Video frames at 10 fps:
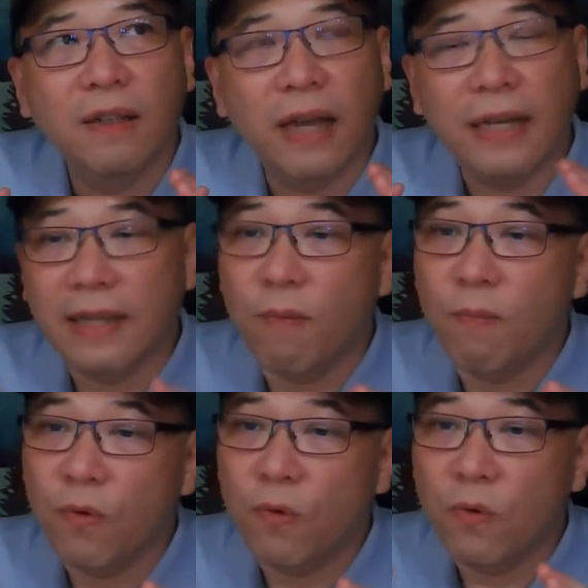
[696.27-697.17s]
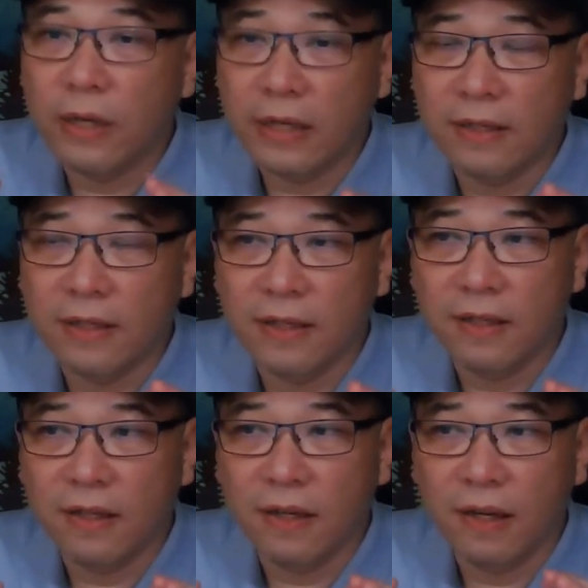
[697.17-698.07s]
example
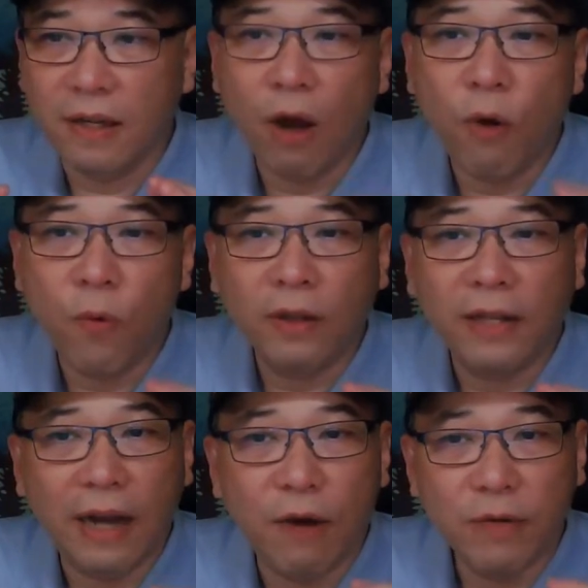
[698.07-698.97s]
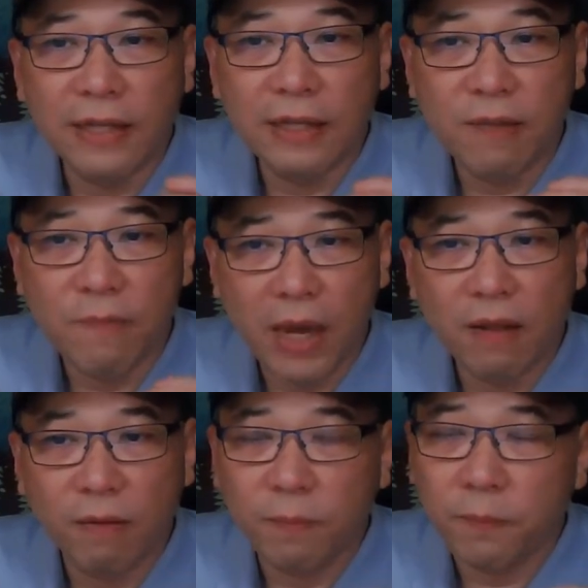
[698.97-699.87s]
is an artwork that I recently
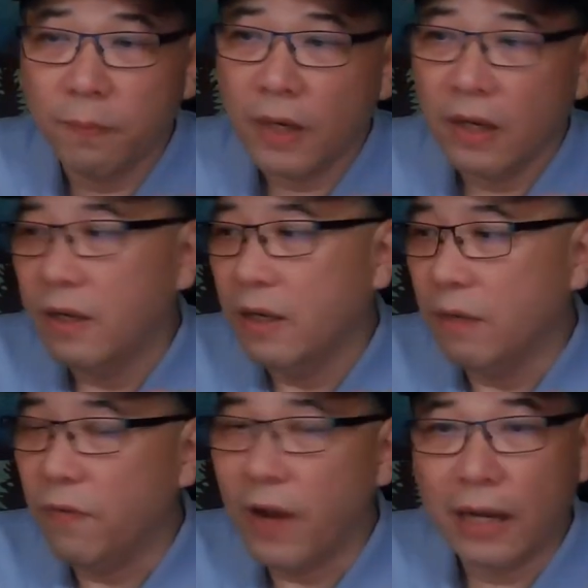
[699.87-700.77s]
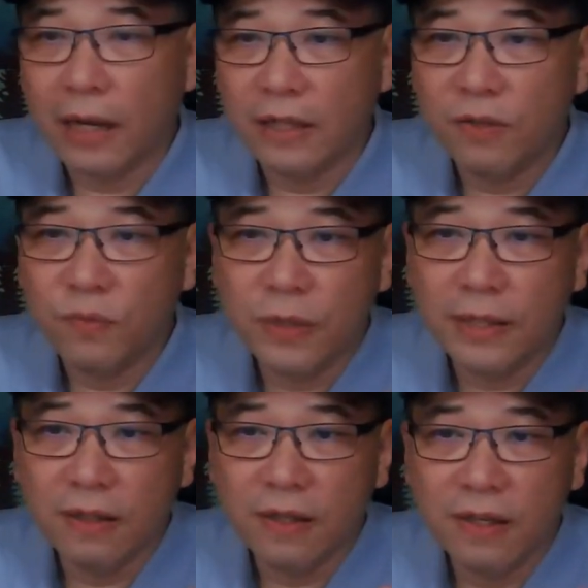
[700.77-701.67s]
made. In fact, I just
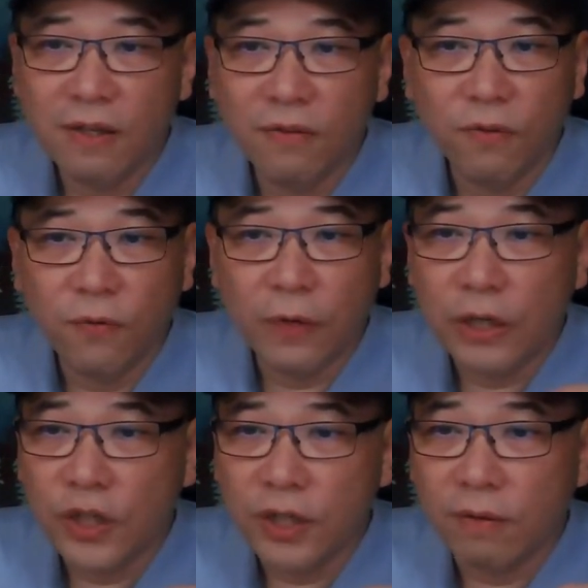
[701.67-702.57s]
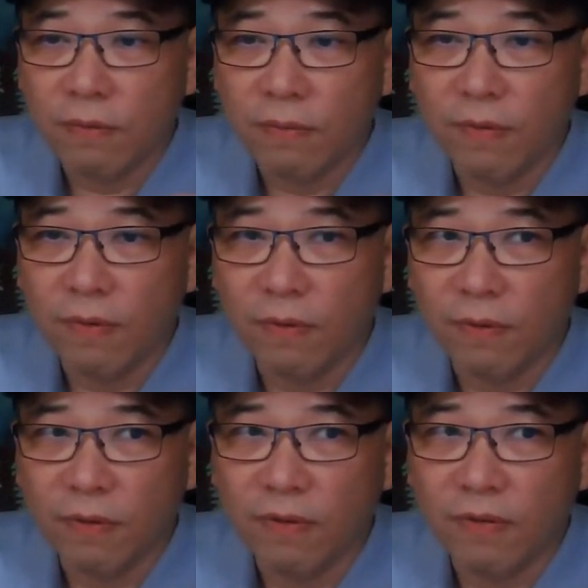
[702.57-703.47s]
recently finished it
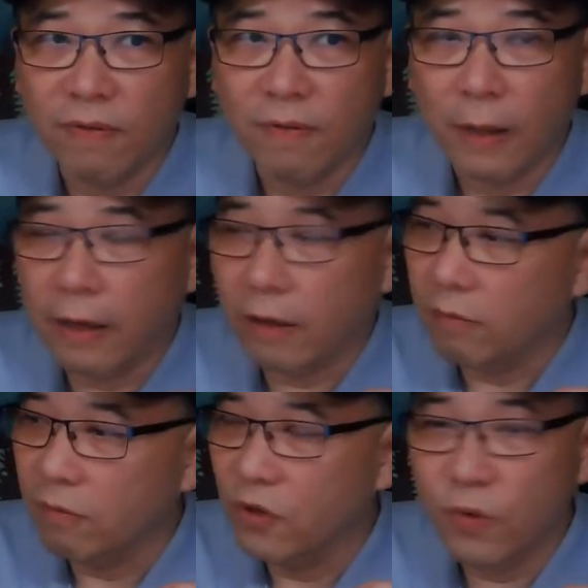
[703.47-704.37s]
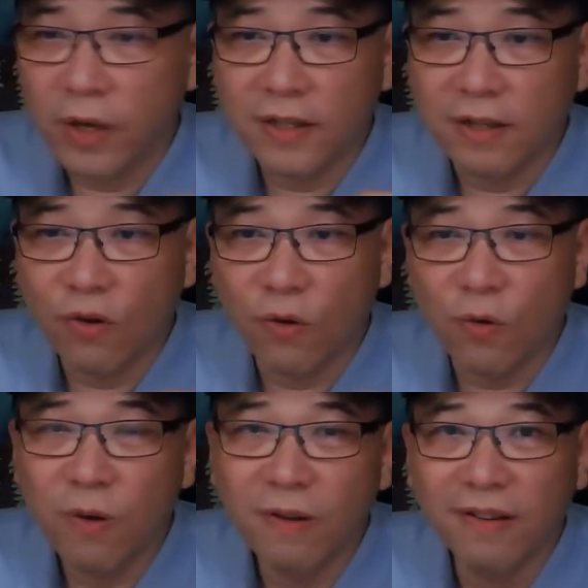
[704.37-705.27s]
like 2 days
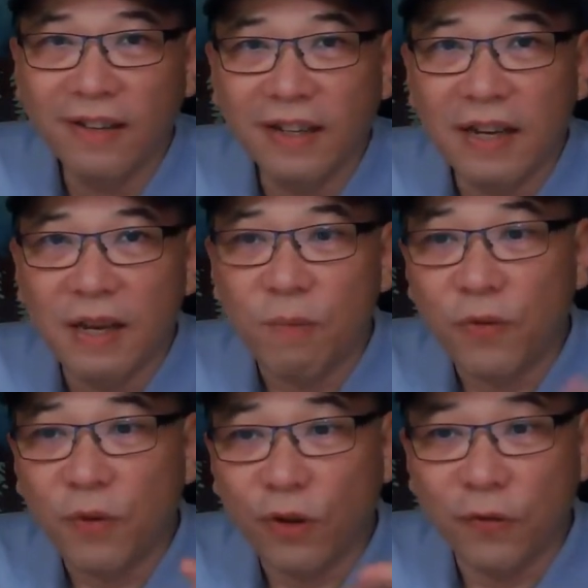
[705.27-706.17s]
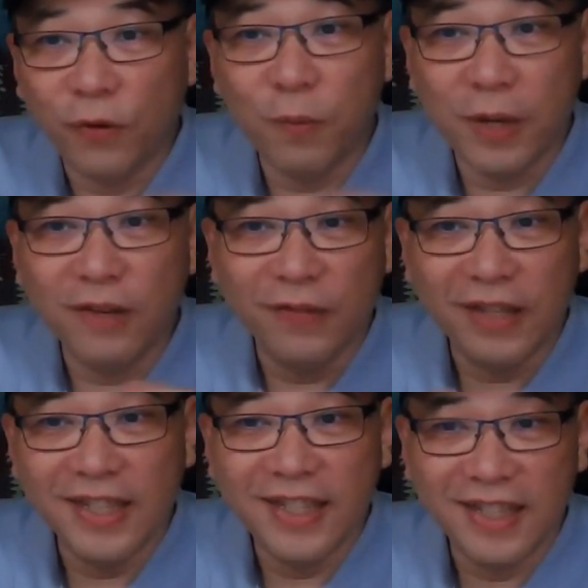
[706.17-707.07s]
ago, before the filming of
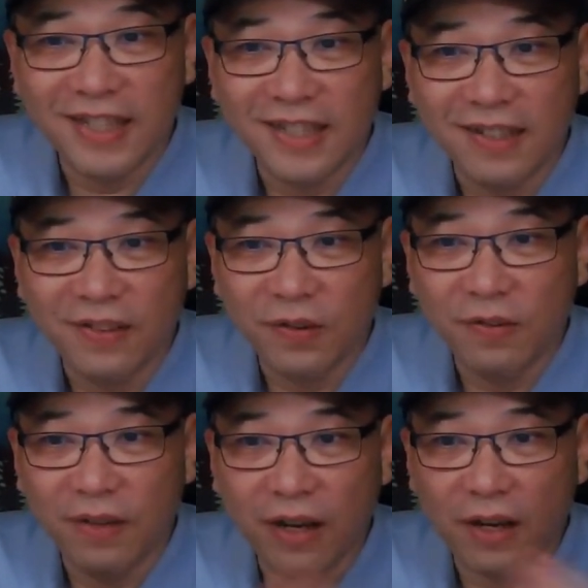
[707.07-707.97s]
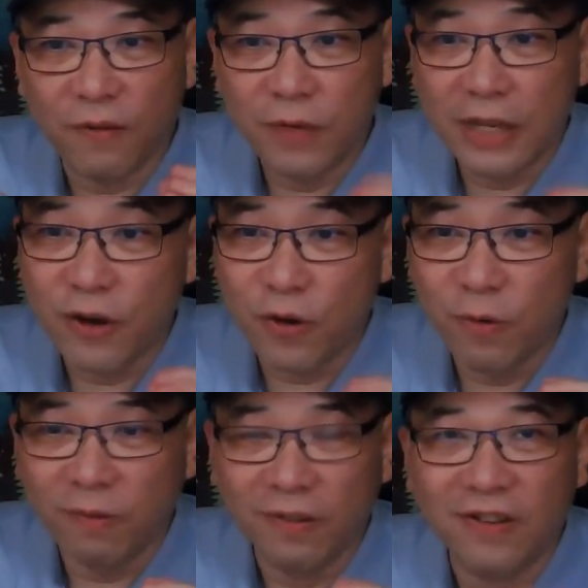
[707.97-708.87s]
this video.
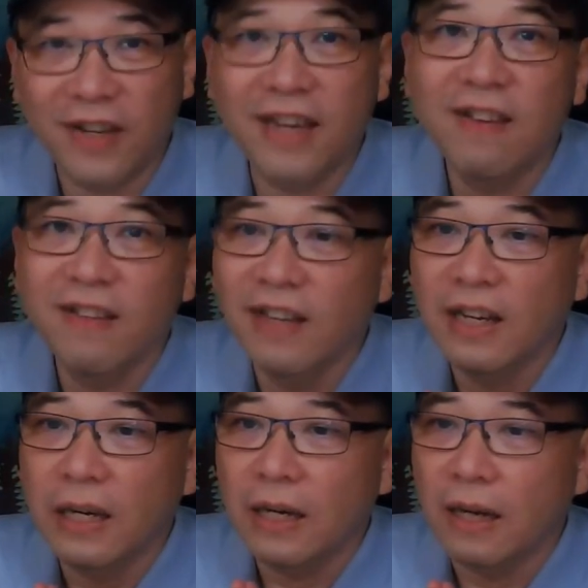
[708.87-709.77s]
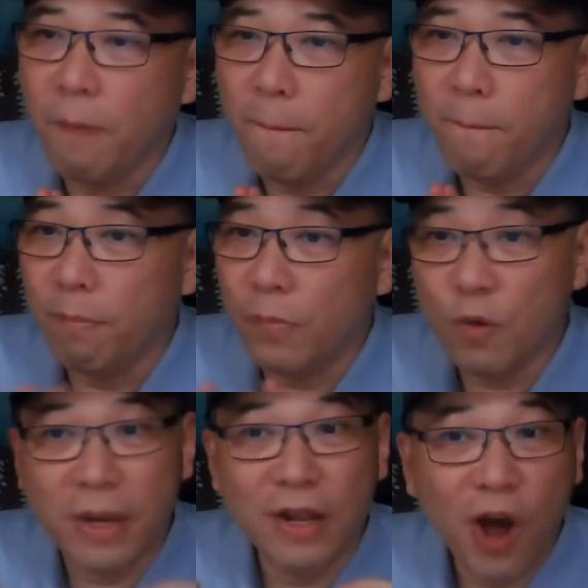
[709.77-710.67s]
Okay,
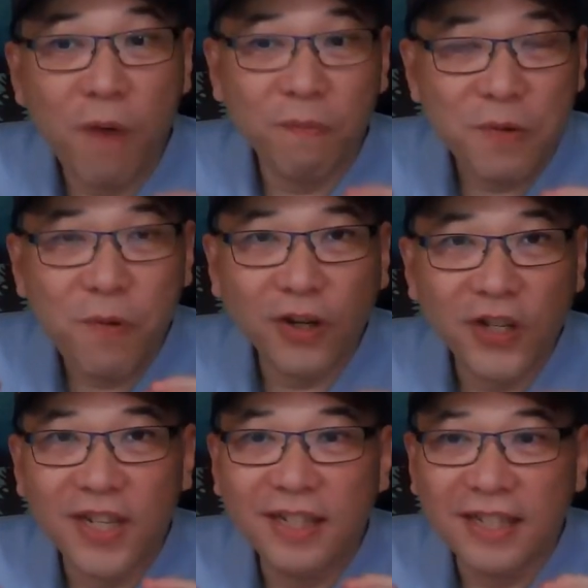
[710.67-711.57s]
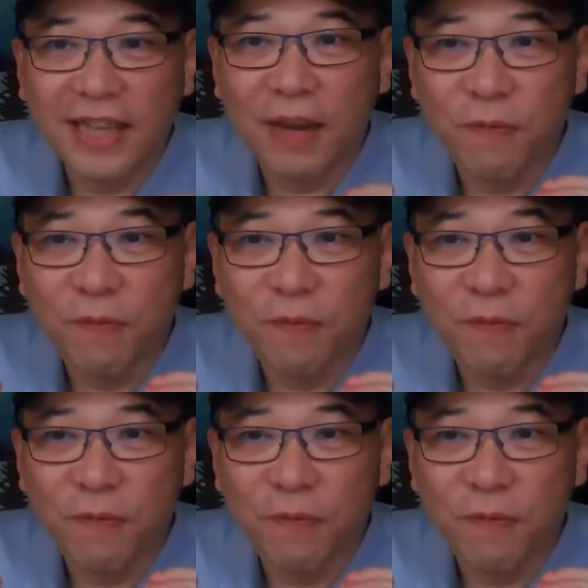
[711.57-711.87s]
you may not be watching the